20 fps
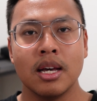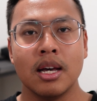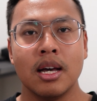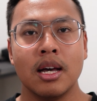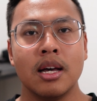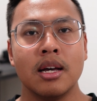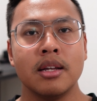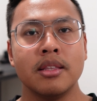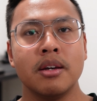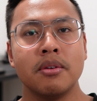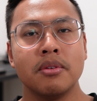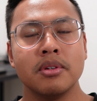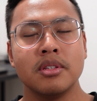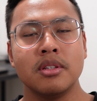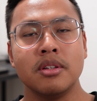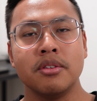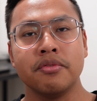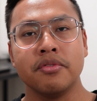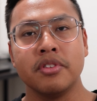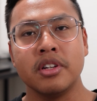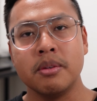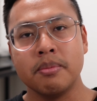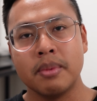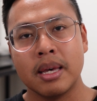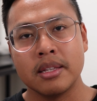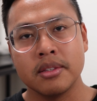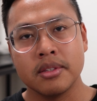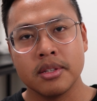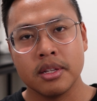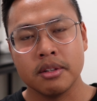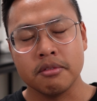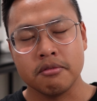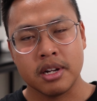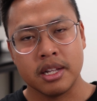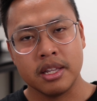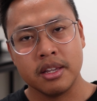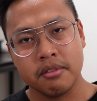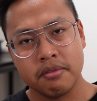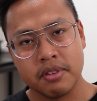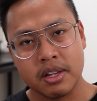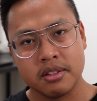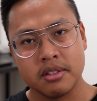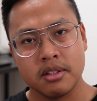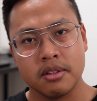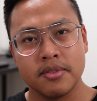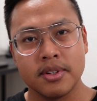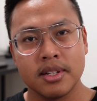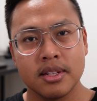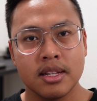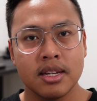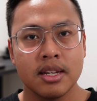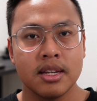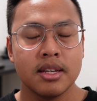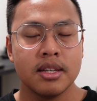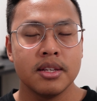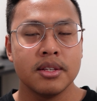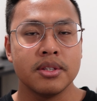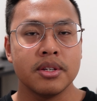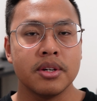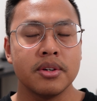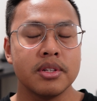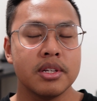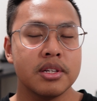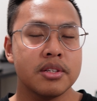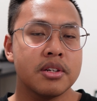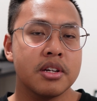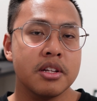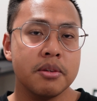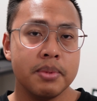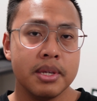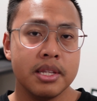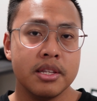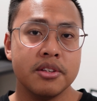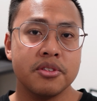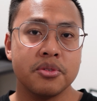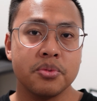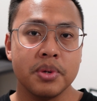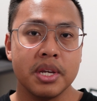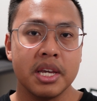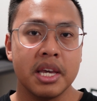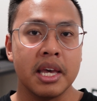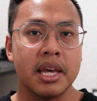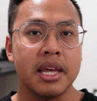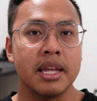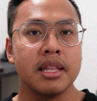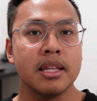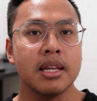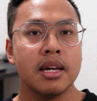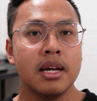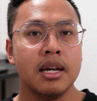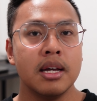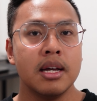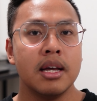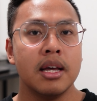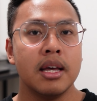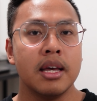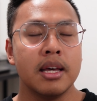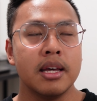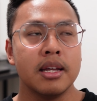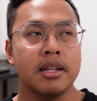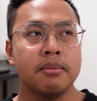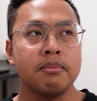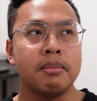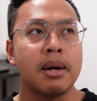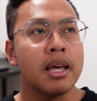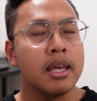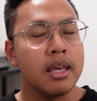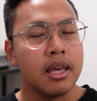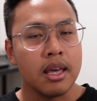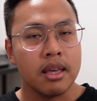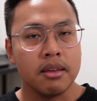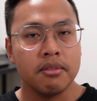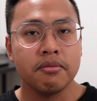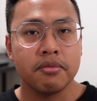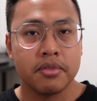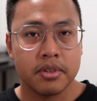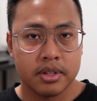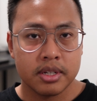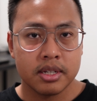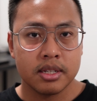That was the Fremantle Running Festival. So this is gonna be this weekend, and my aim for